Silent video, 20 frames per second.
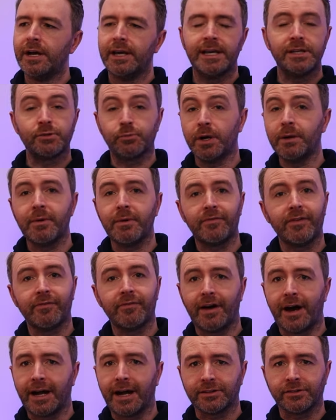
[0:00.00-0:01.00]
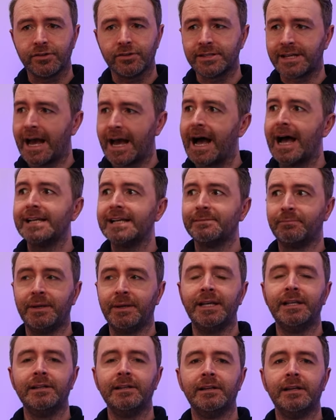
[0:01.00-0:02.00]
He's one of my favorite actors. He has
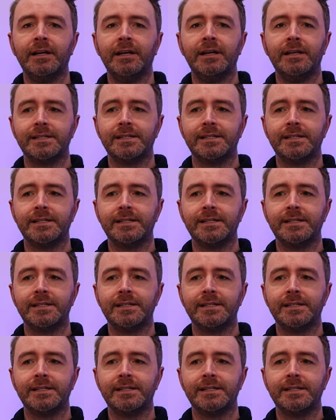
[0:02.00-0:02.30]
been